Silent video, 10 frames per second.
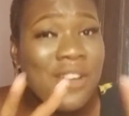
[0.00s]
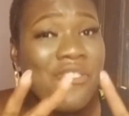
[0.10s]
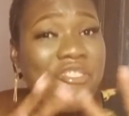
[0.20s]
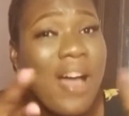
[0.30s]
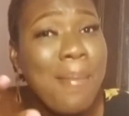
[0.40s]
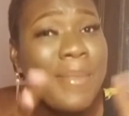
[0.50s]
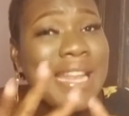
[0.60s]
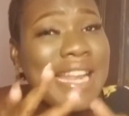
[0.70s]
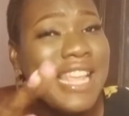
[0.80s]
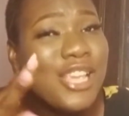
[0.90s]

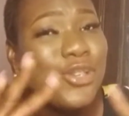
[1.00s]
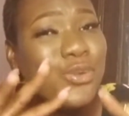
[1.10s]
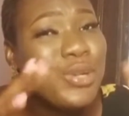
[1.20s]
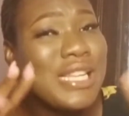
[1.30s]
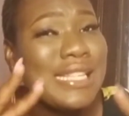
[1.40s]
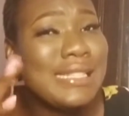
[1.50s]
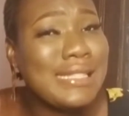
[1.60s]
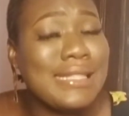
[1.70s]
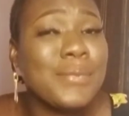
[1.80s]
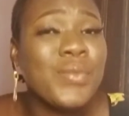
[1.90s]
family
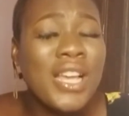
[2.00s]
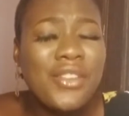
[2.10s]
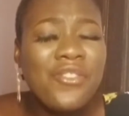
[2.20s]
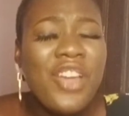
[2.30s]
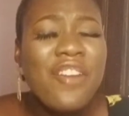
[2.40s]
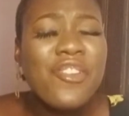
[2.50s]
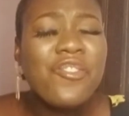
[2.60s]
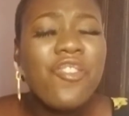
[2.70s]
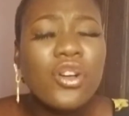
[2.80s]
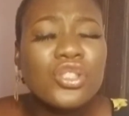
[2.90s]
unity. The very
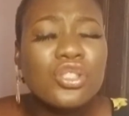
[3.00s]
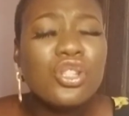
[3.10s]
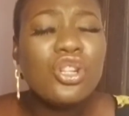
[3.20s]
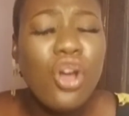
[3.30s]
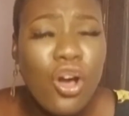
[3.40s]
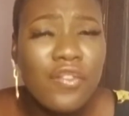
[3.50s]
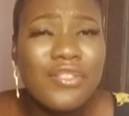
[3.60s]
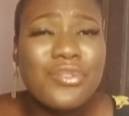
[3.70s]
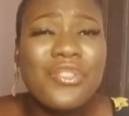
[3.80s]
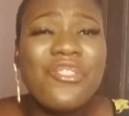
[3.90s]
first love
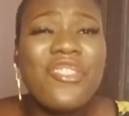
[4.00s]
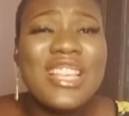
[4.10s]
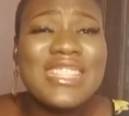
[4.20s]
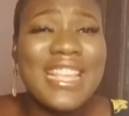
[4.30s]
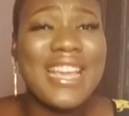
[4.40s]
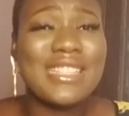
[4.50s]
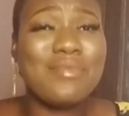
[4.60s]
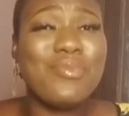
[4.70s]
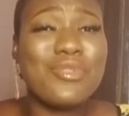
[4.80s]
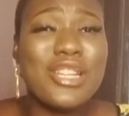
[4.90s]
you first
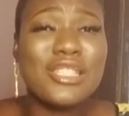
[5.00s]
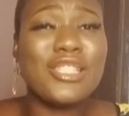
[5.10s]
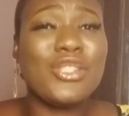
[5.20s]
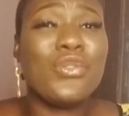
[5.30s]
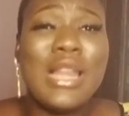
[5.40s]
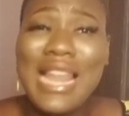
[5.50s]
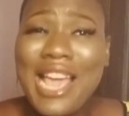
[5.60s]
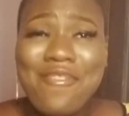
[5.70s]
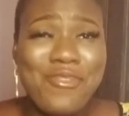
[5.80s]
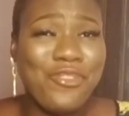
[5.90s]
experienced in your
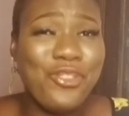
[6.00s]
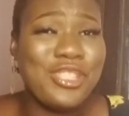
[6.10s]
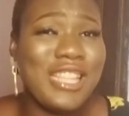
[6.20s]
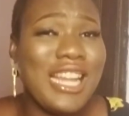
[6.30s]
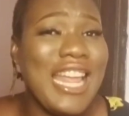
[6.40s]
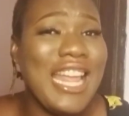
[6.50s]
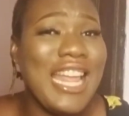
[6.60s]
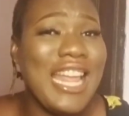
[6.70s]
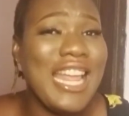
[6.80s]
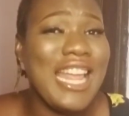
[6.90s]
life before you started
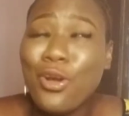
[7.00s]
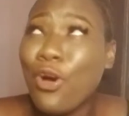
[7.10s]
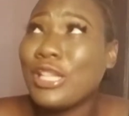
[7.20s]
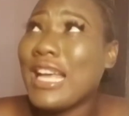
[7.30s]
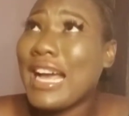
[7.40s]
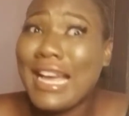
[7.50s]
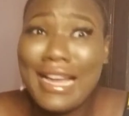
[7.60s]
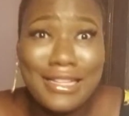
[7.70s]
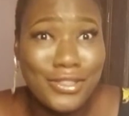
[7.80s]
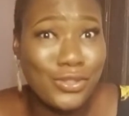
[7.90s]
experiencing other
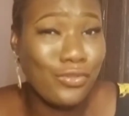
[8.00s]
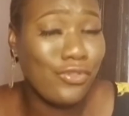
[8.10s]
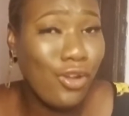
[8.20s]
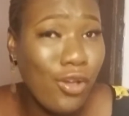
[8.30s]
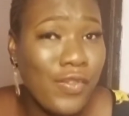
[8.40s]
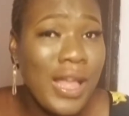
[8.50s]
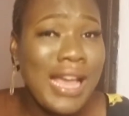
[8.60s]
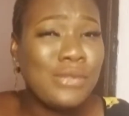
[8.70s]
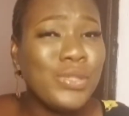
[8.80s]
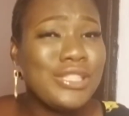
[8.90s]
kinds of love,
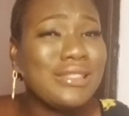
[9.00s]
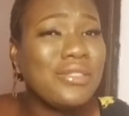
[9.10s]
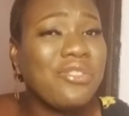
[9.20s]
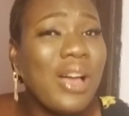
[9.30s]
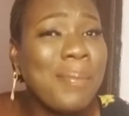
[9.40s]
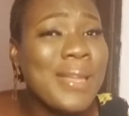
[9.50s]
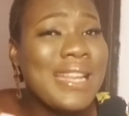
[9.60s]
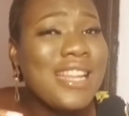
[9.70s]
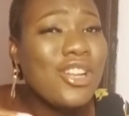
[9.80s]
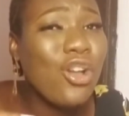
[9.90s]
which is
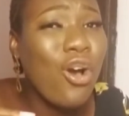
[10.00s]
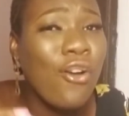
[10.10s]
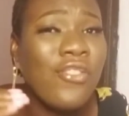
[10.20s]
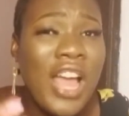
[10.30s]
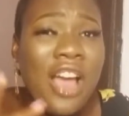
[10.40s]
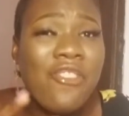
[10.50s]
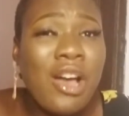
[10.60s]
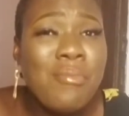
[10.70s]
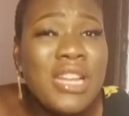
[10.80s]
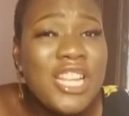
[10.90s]
family love,
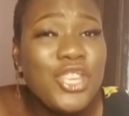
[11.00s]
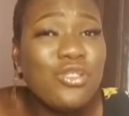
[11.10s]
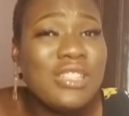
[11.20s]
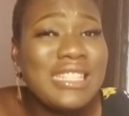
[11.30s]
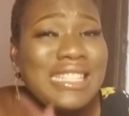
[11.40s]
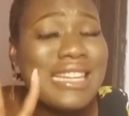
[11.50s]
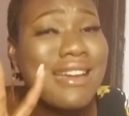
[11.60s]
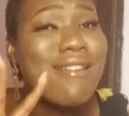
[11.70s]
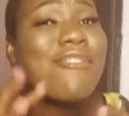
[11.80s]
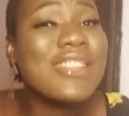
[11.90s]
family unity,
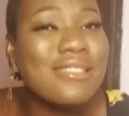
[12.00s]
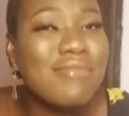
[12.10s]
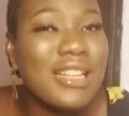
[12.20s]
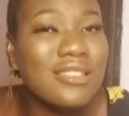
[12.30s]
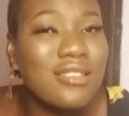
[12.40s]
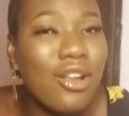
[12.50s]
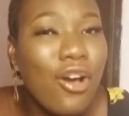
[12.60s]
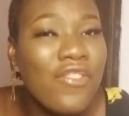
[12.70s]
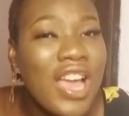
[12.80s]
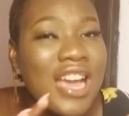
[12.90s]
Christmas
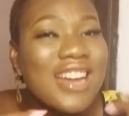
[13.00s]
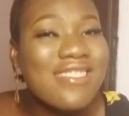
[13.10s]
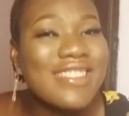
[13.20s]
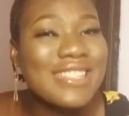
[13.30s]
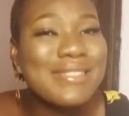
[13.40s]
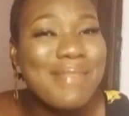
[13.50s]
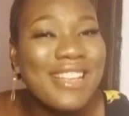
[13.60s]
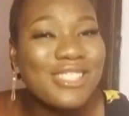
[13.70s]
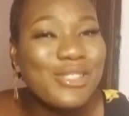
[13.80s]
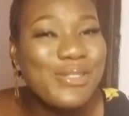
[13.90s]
love,
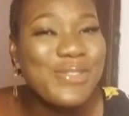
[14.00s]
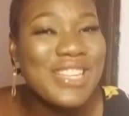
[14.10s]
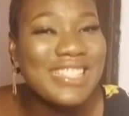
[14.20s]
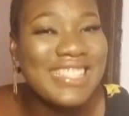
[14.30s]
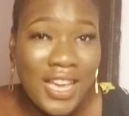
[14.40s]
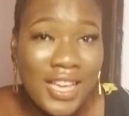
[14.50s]
Christmas unity.